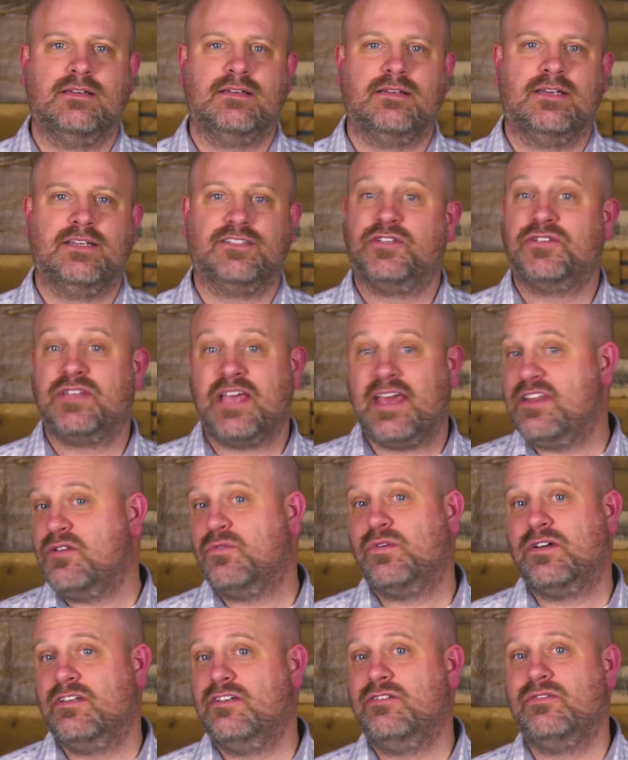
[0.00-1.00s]
And so to
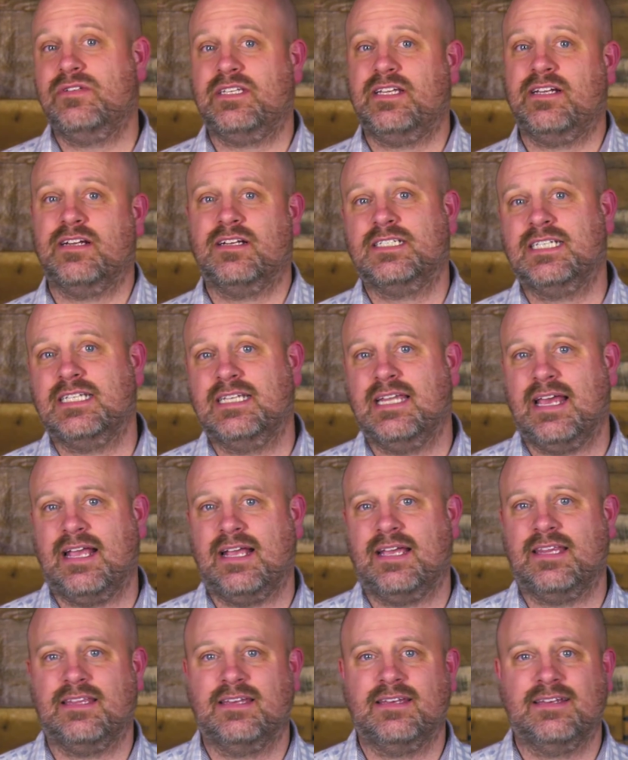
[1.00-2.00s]
anyone who is here today
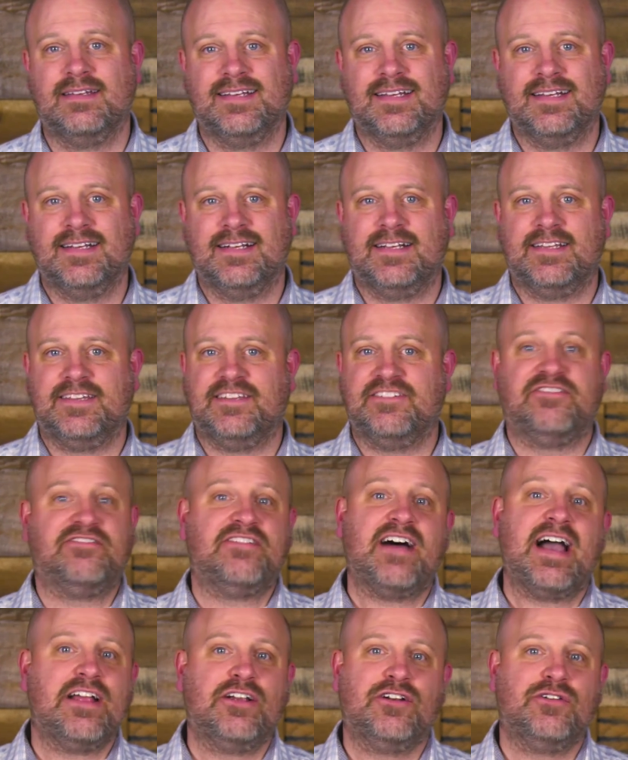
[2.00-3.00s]
and the
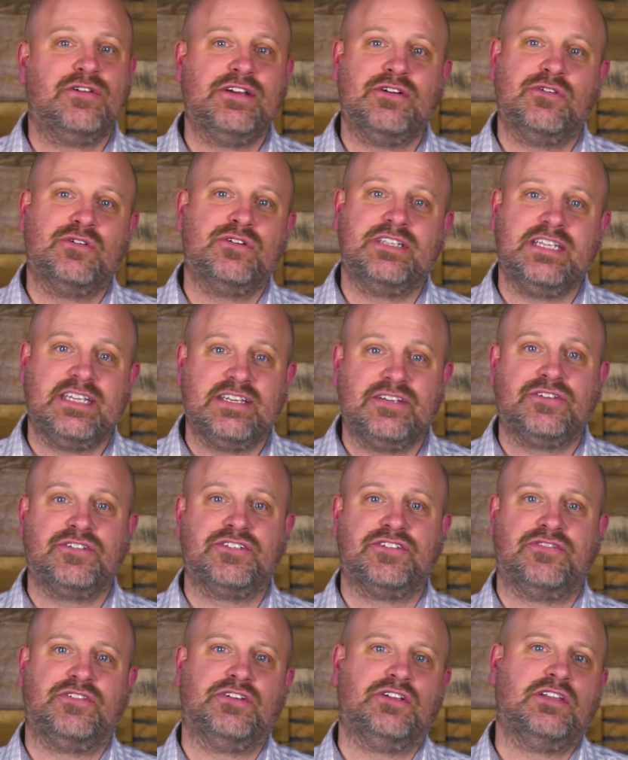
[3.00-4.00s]
fiery ordeals
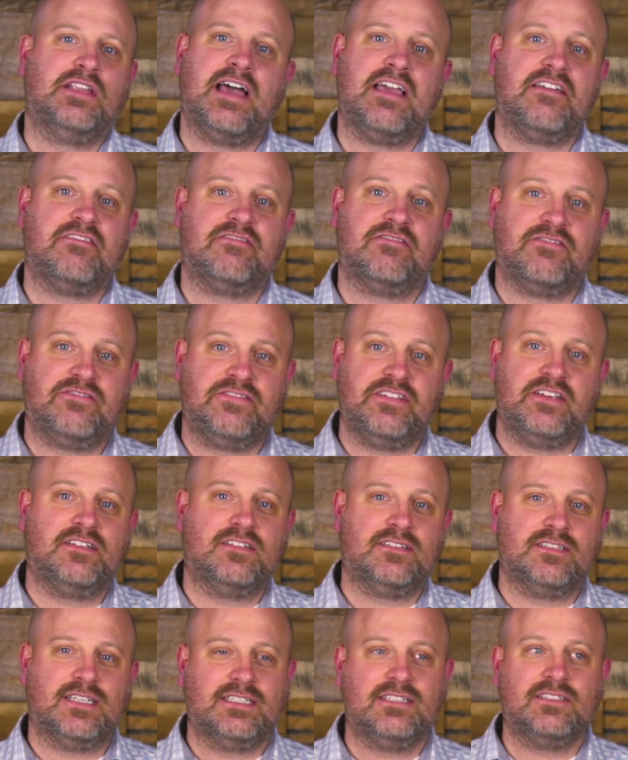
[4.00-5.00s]
of your life
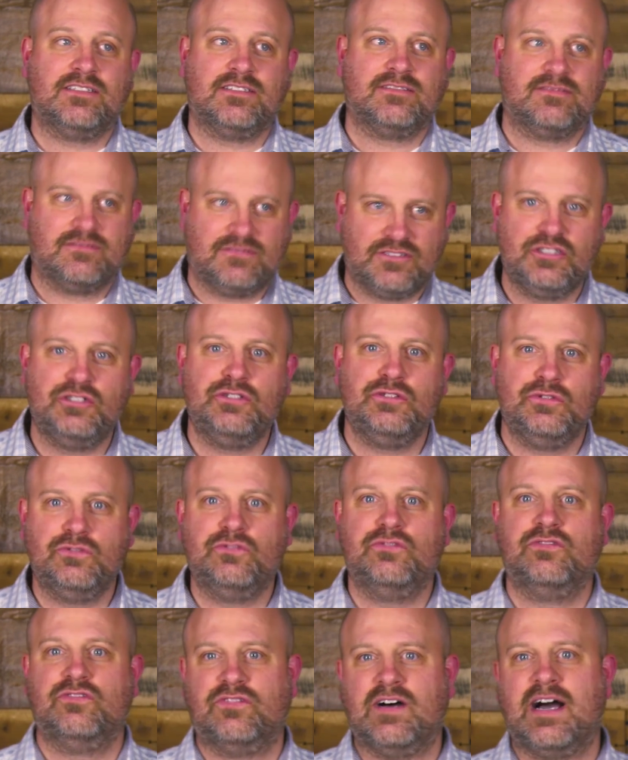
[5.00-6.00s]
feel a little too
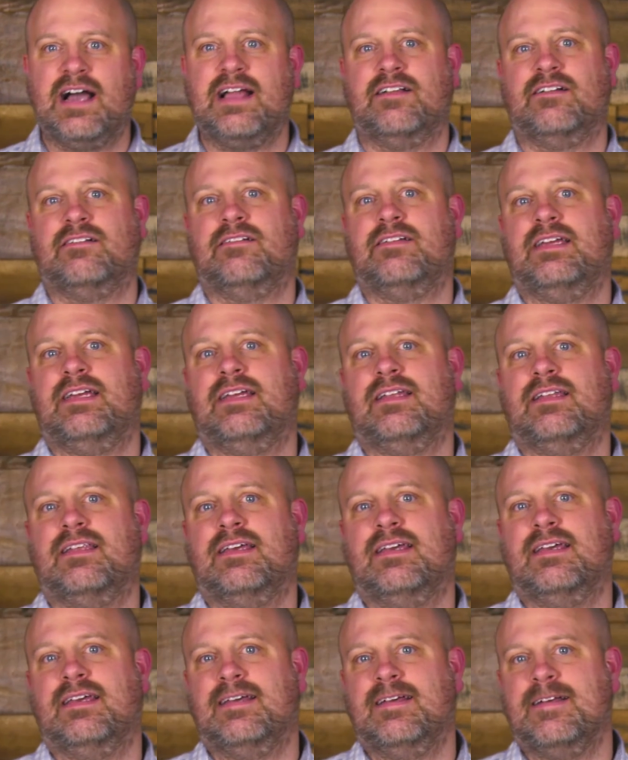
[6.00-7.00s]
fiery,
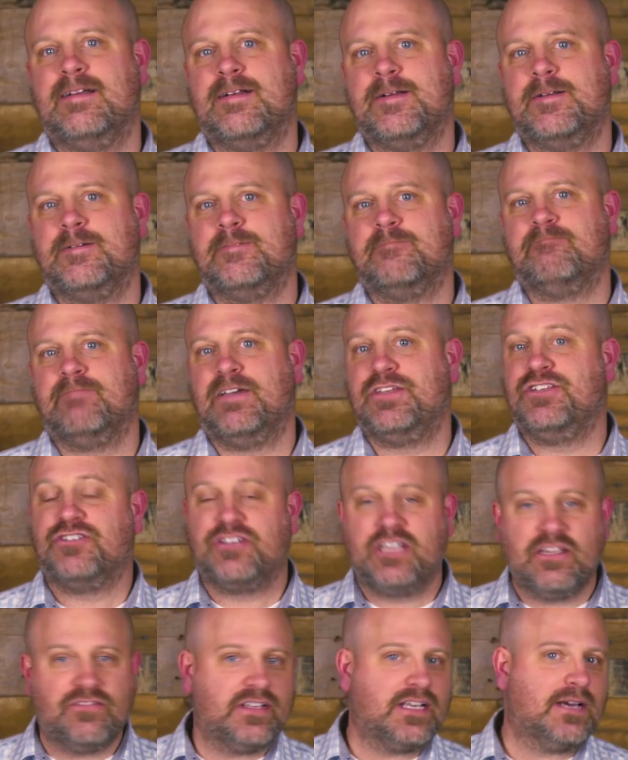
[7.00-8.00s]
and you're
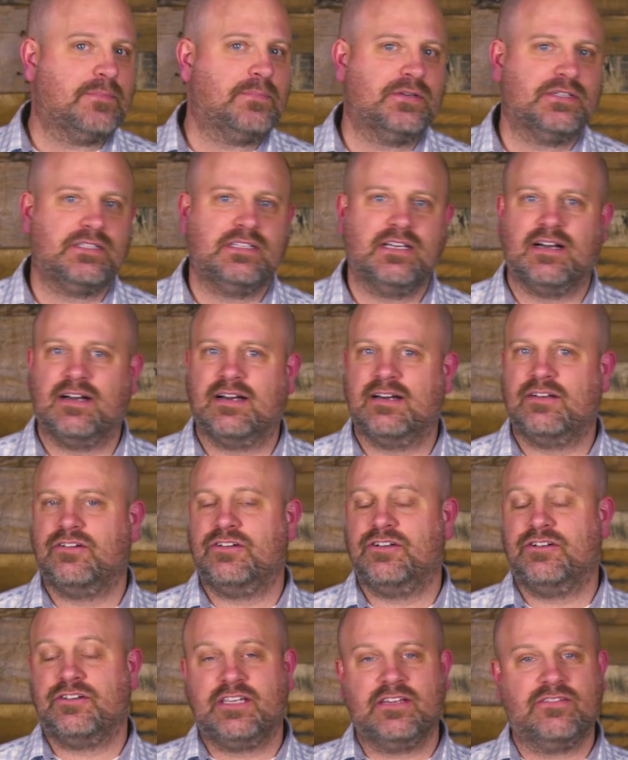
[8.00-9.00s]
giving up on God, or
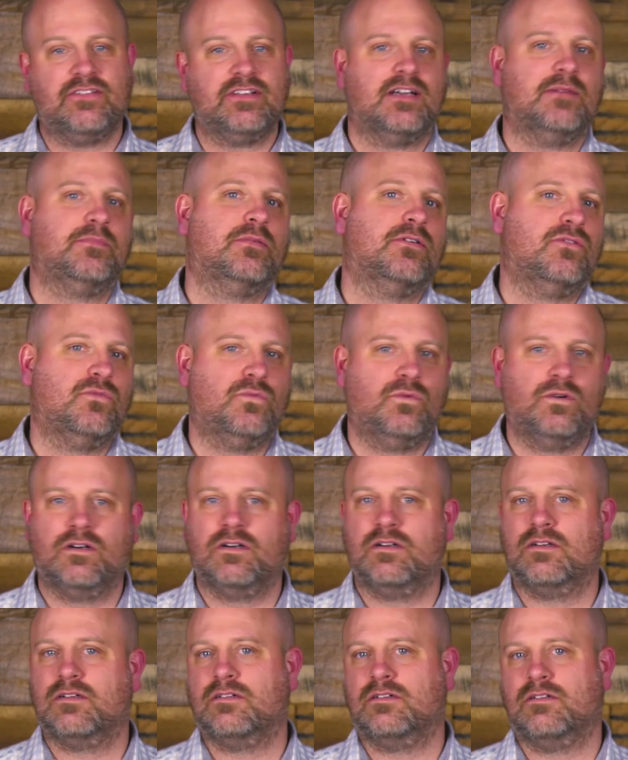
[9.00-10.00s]
you're giving up on
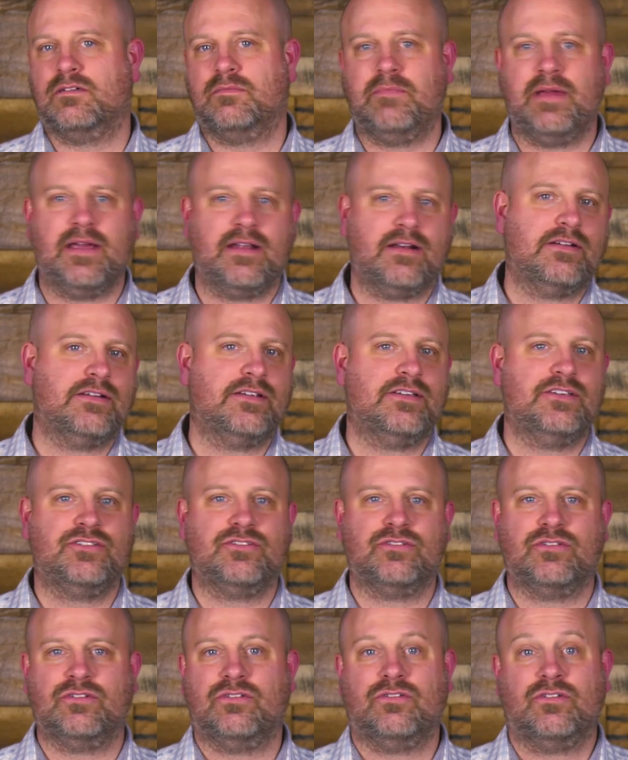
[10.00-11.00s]
work or marriage,
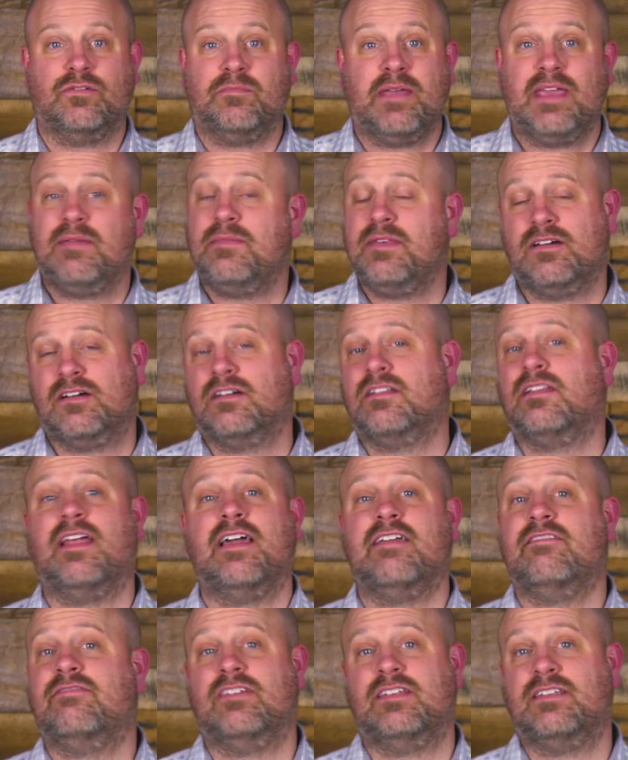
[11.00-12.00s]
or maybe on
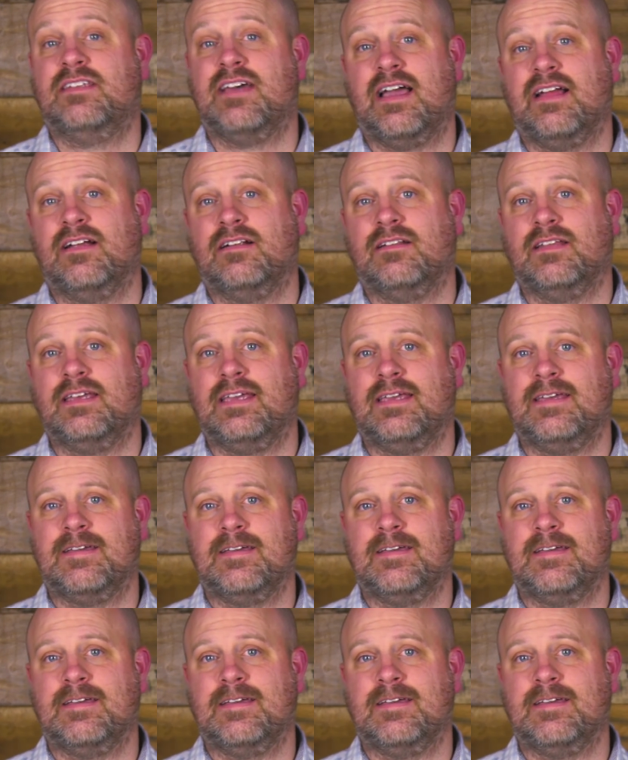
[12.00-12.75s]
life entirely,